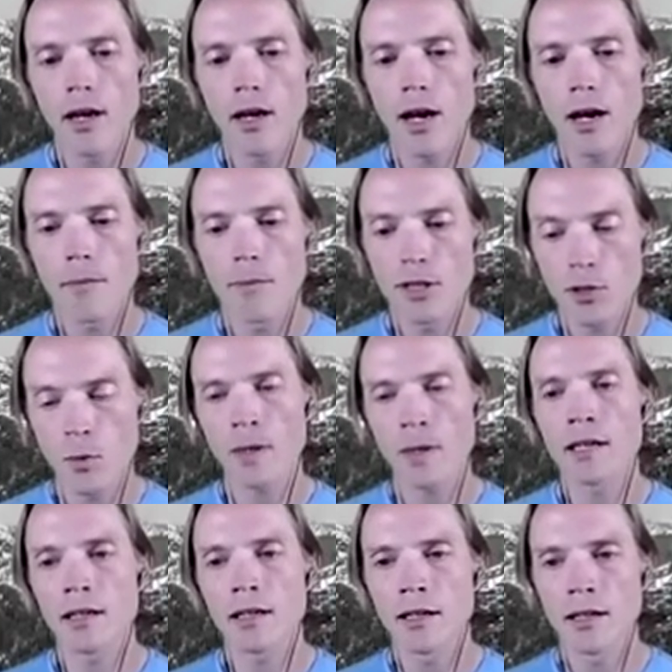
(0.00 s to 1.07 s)

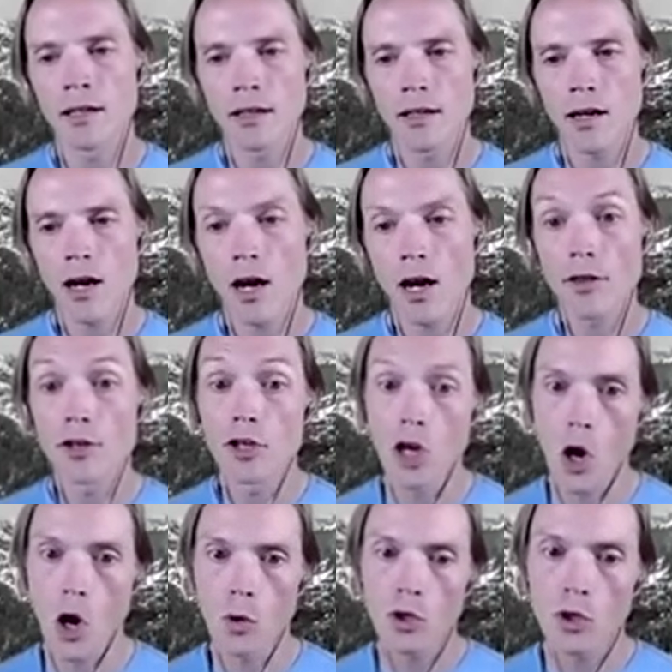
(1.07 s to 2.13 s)
between the
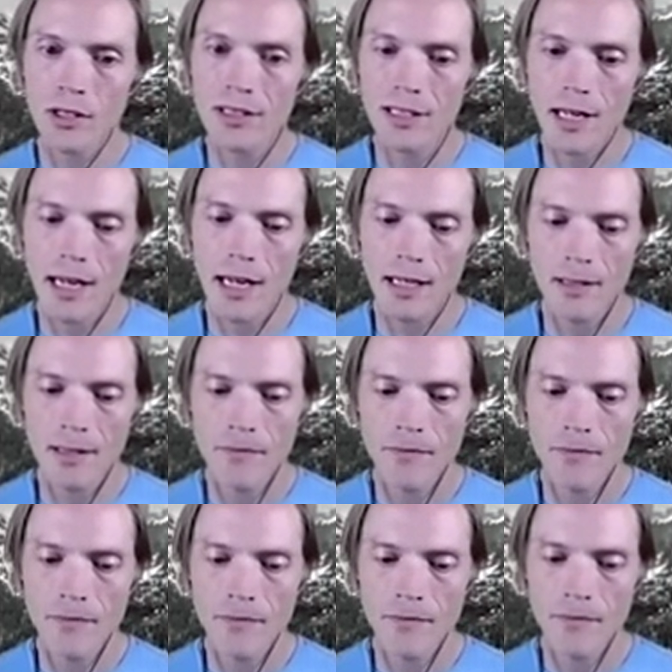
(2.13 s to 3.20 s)
known good state
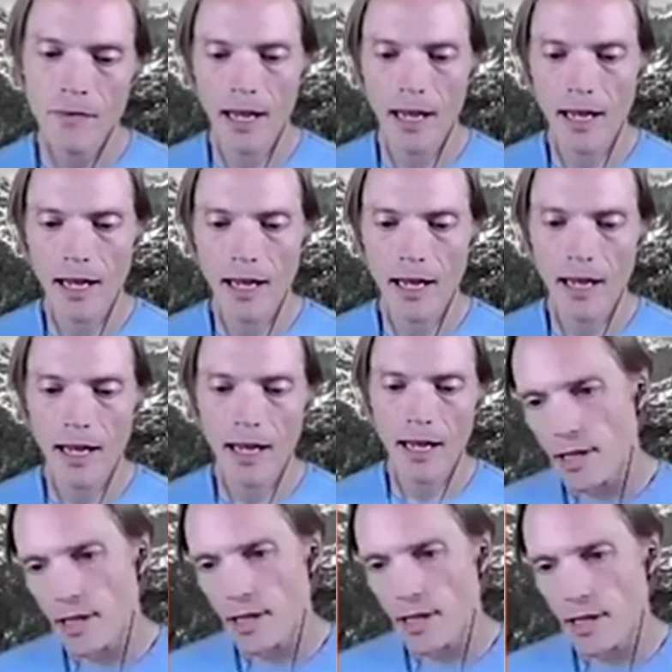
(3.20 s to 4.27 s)
and the problem state if
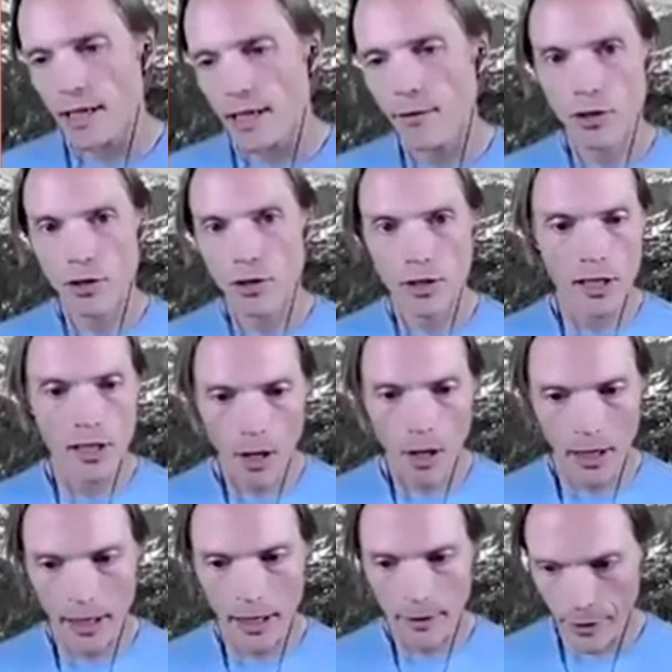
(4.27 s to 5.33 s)
we wish to debug any
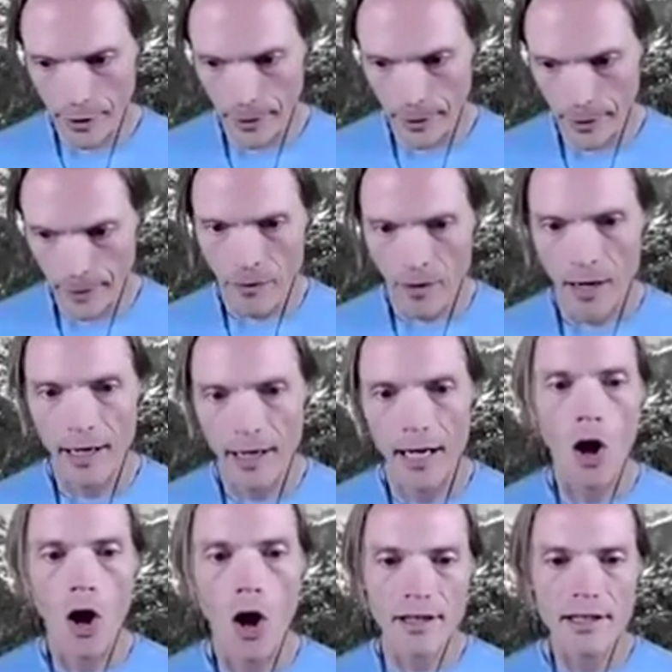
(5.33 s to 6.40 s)
further. Again, all
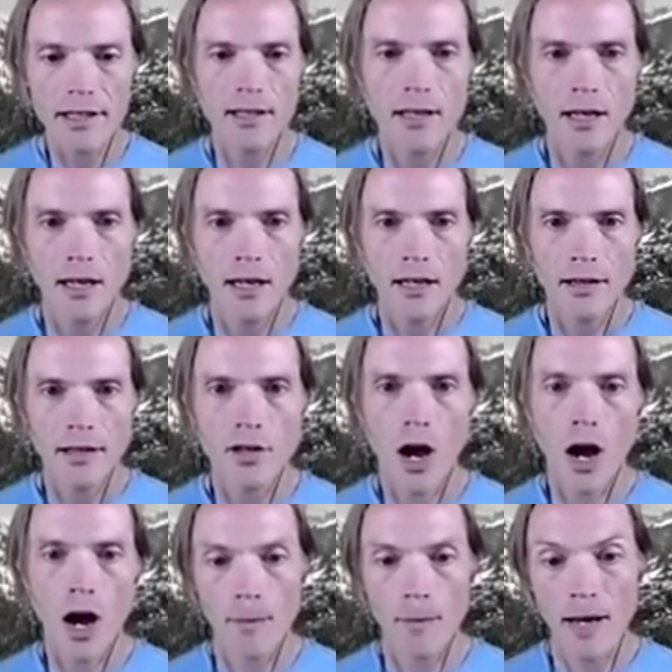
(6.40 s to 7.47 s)
of these
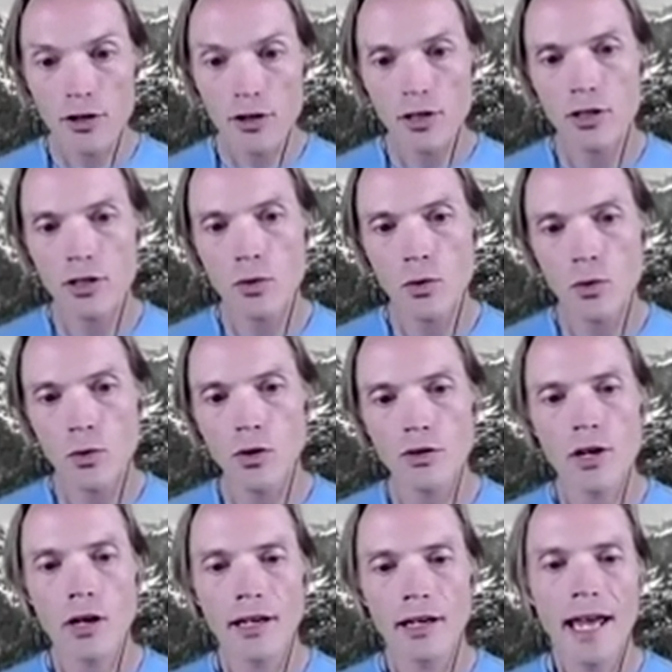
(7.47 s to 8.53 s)
automation tools
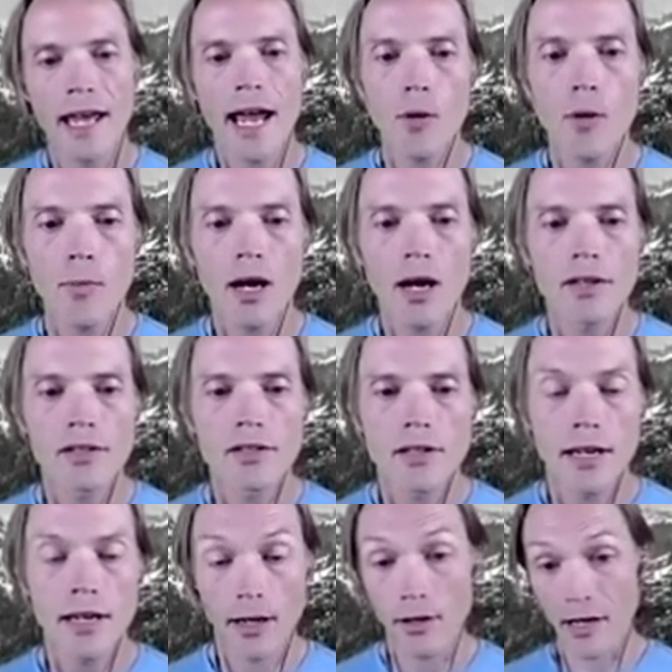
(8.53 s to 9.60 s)
are going to help us,
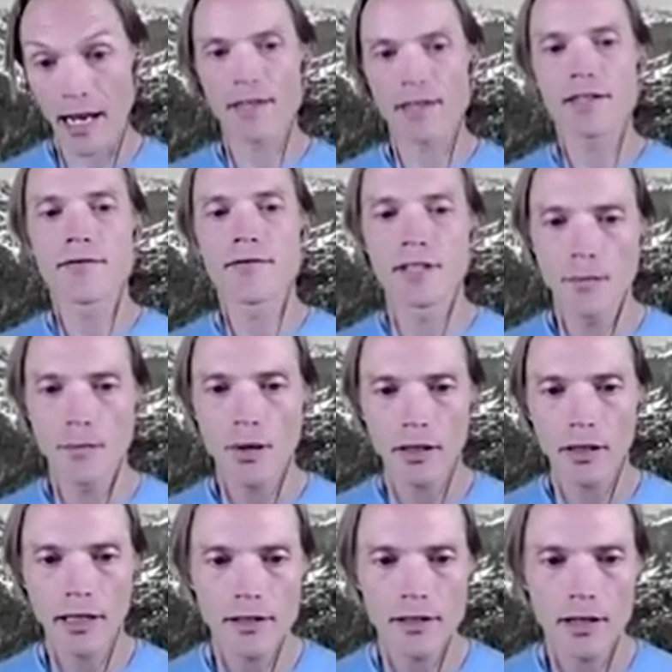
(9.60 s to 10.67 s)
and this
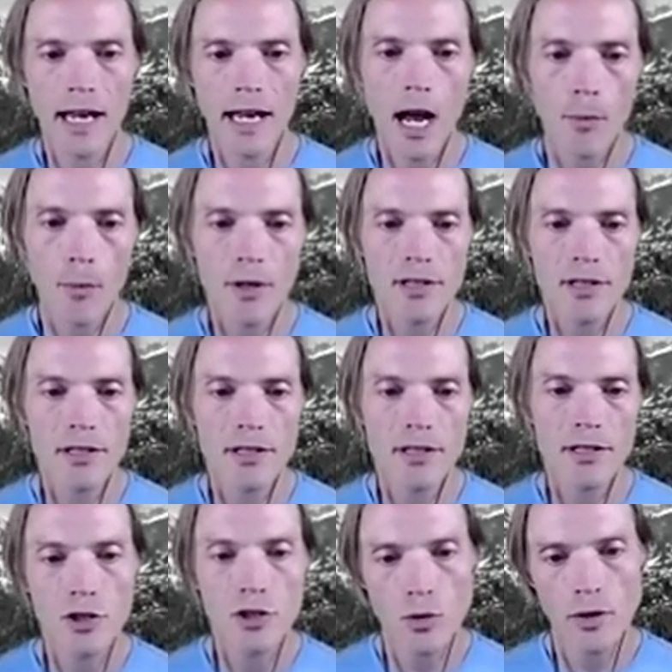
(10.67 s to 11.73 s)
visibility is going to help us
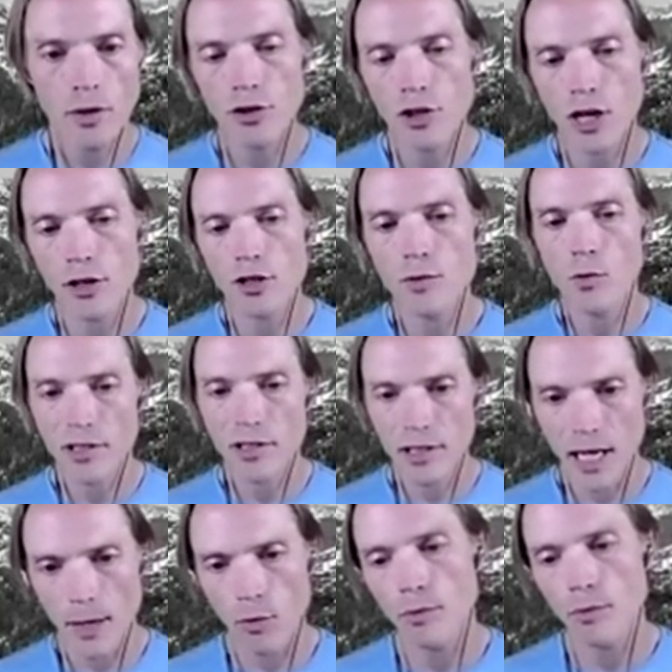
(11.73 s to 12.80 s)
ensure that our change is more
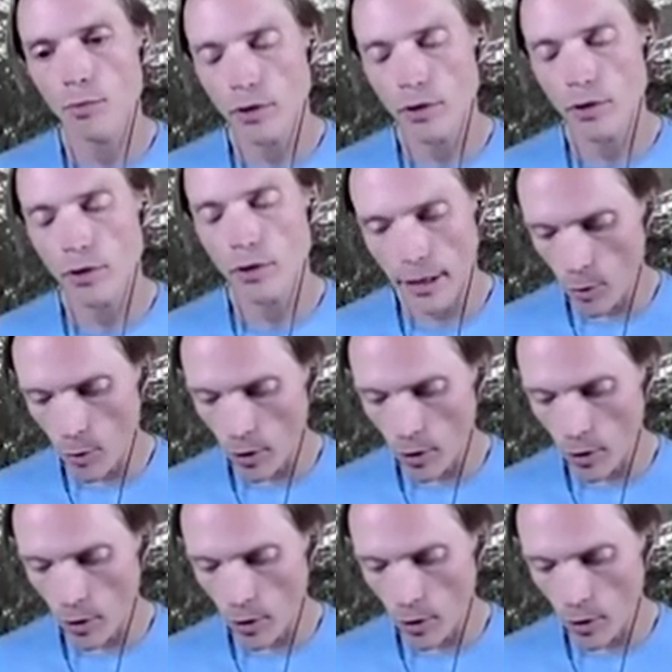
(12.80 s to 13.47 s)
stable and predictable.